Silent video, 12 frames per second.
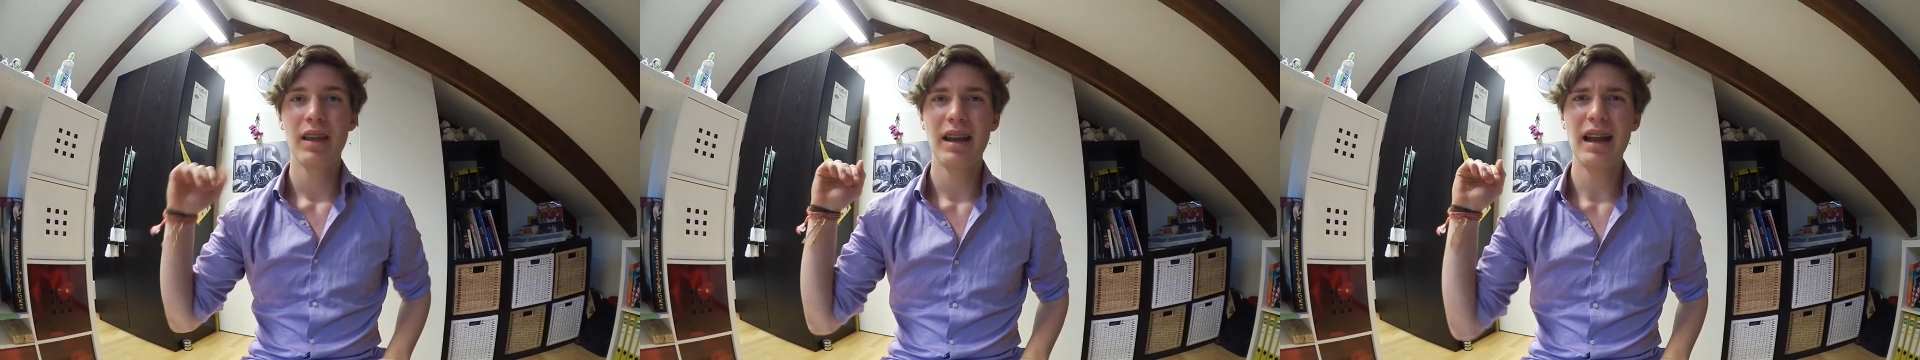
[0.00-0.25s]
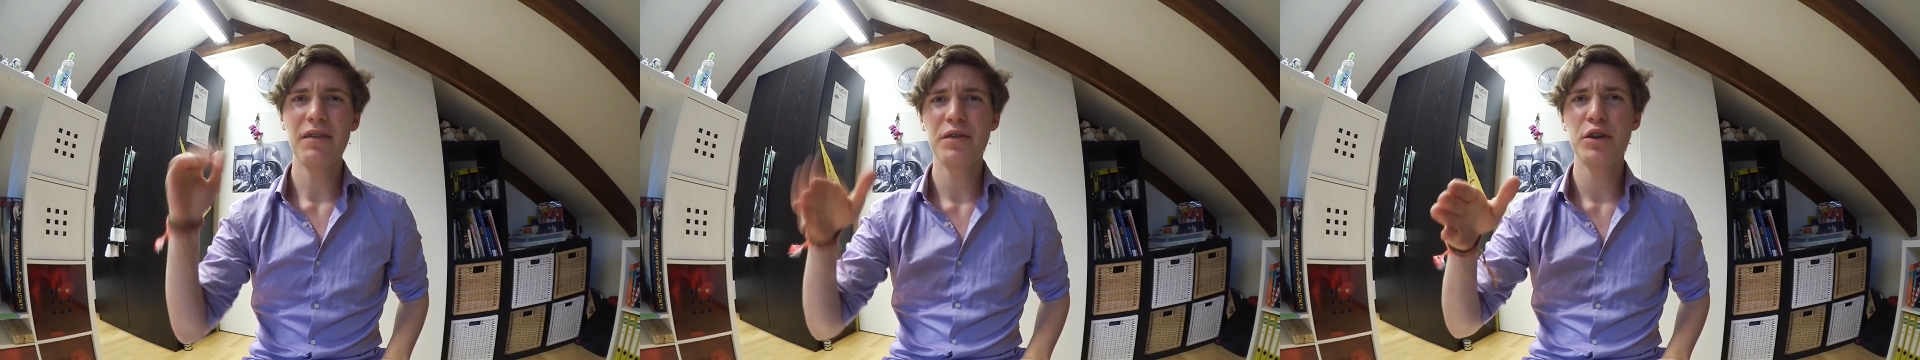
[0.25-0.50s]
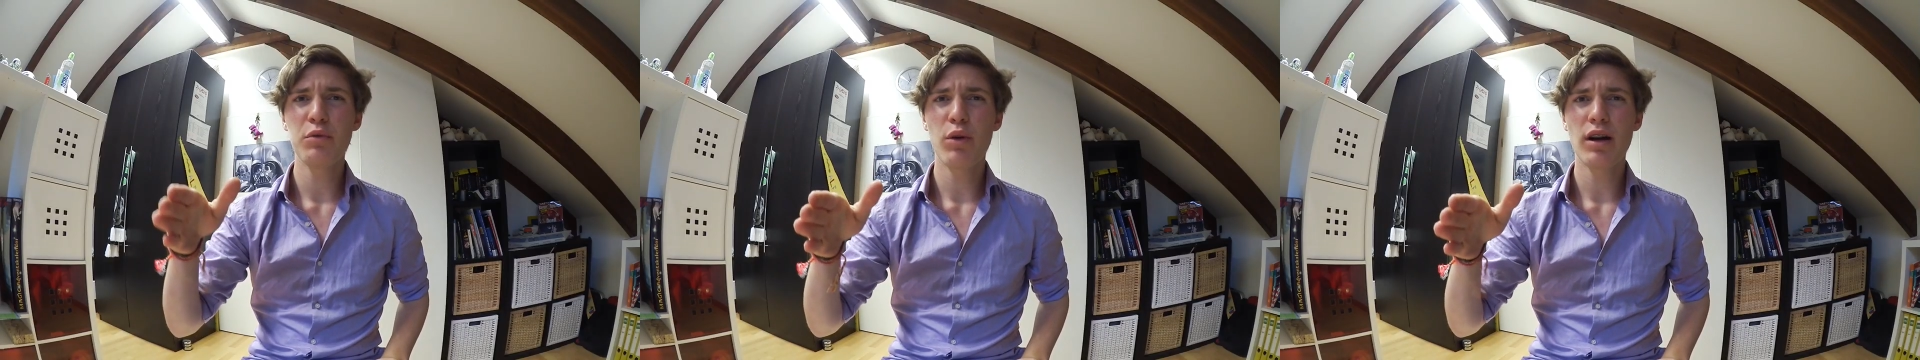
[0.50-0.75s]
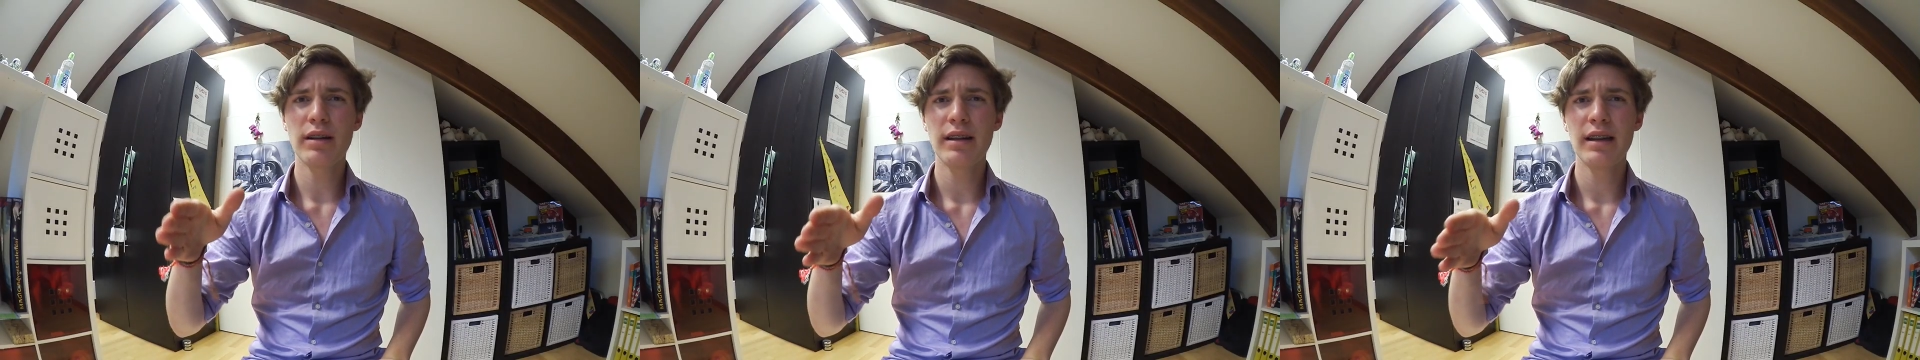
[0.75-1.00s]
And after you
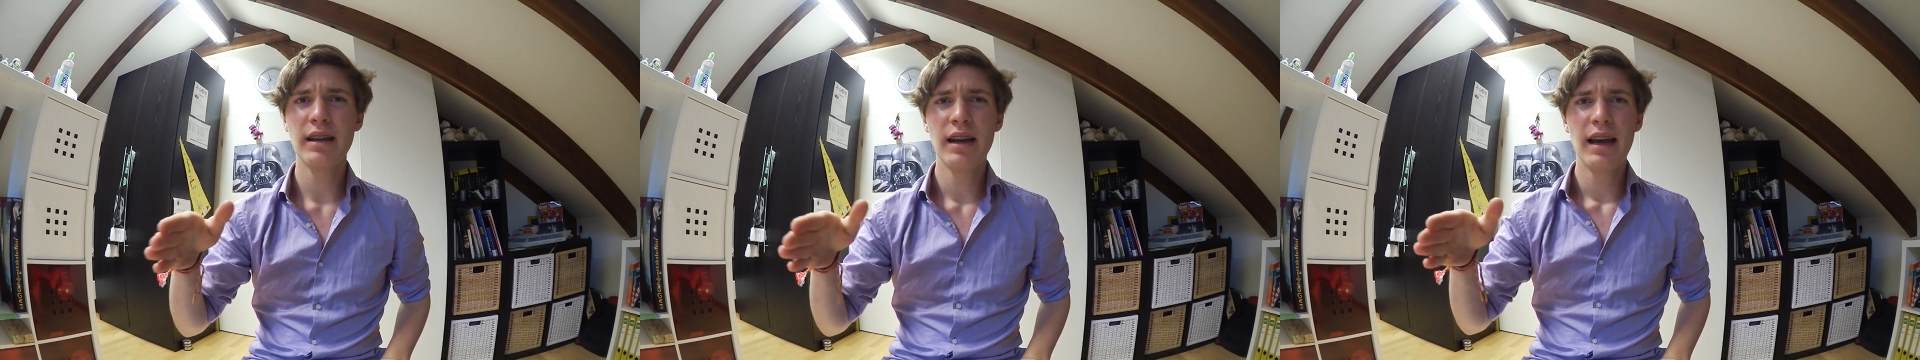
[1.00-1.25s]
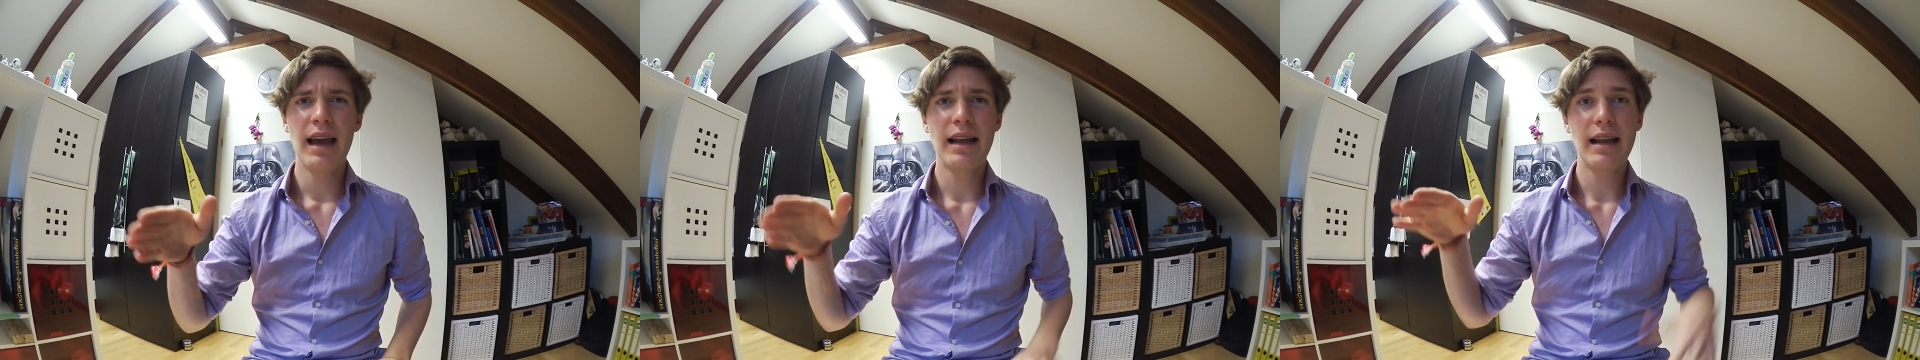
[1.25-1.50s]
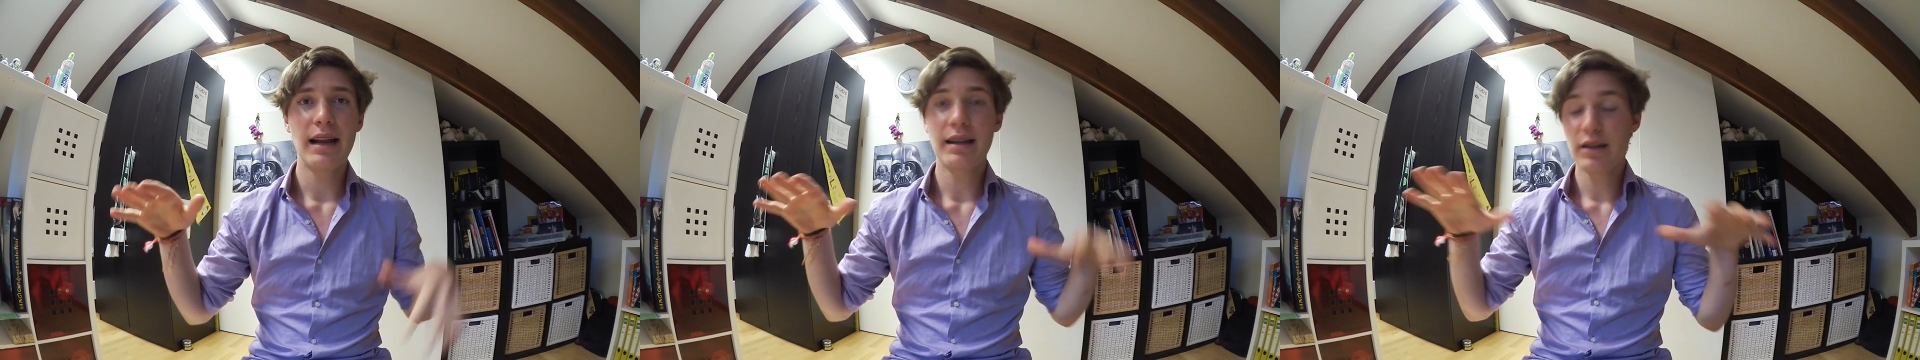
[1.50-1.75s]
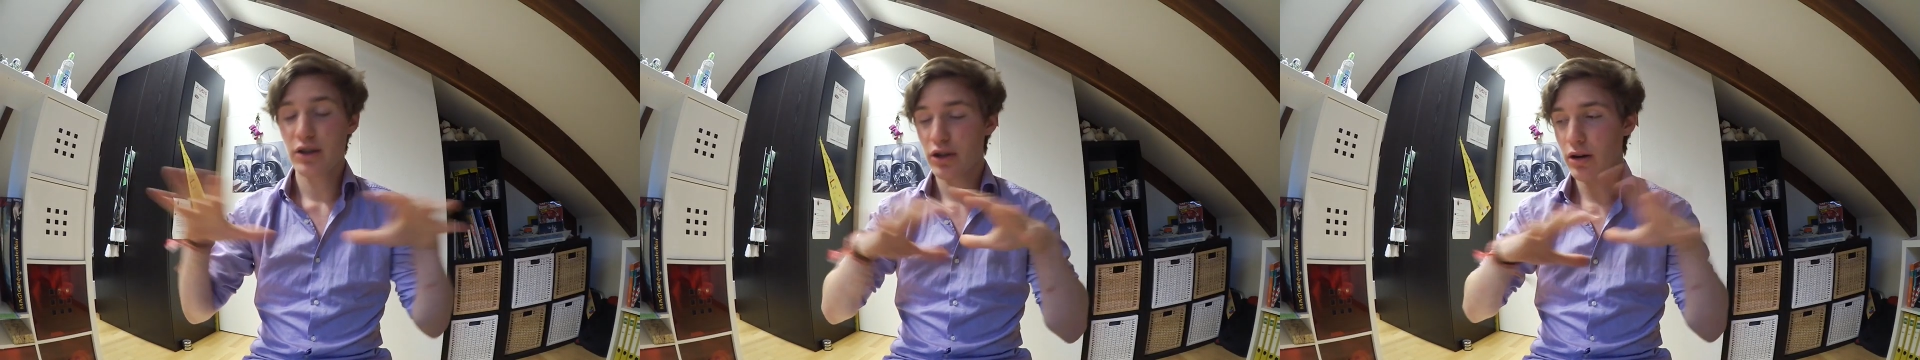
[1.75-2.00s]
walked in and get
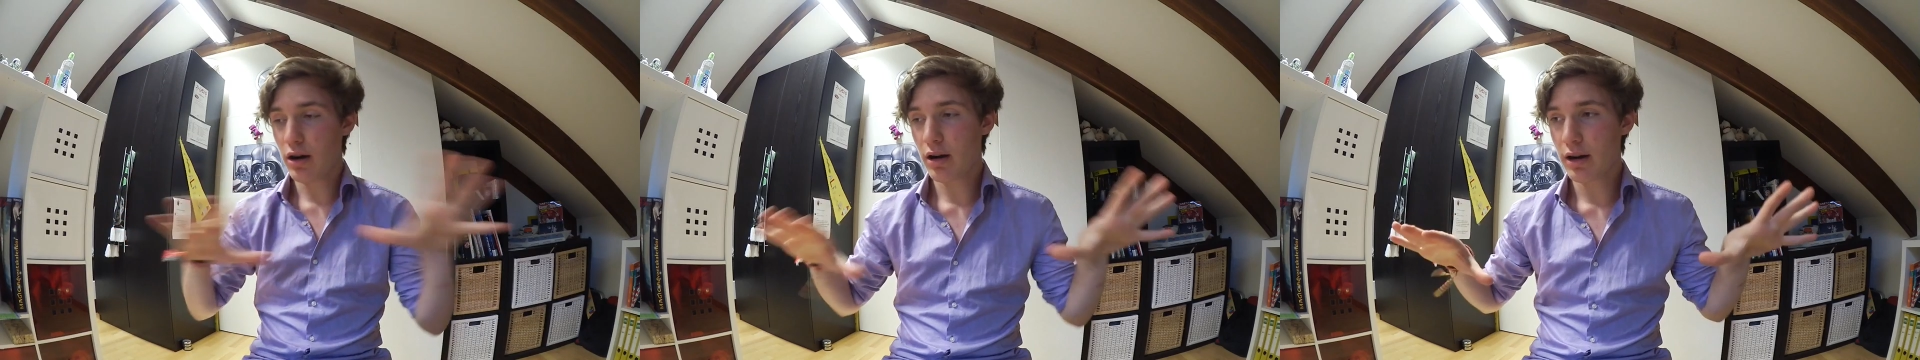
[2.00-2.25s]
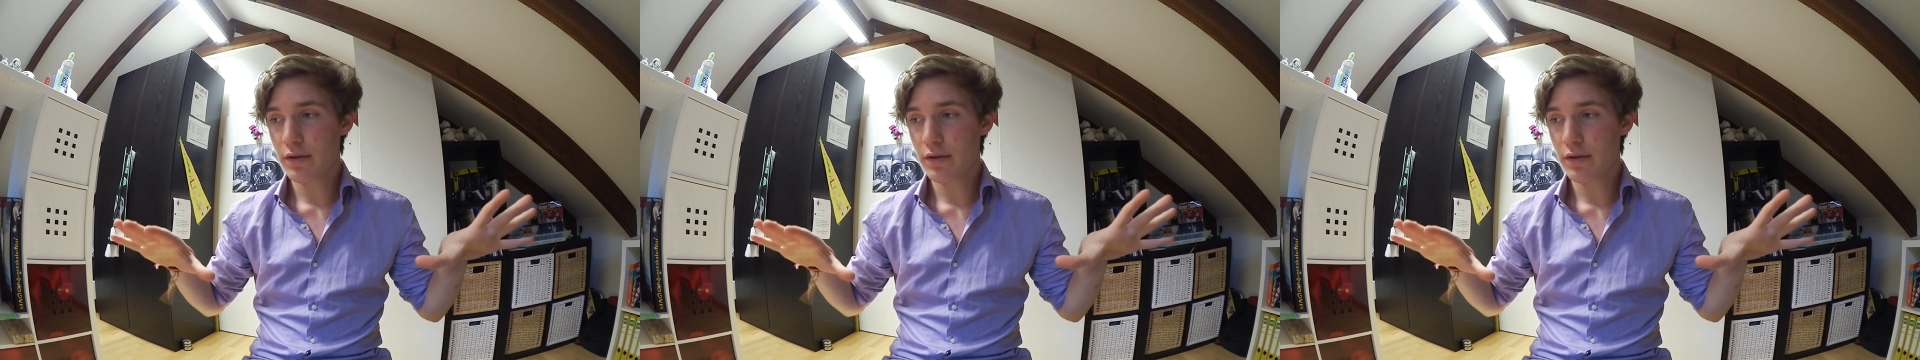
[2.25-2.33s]
like the shock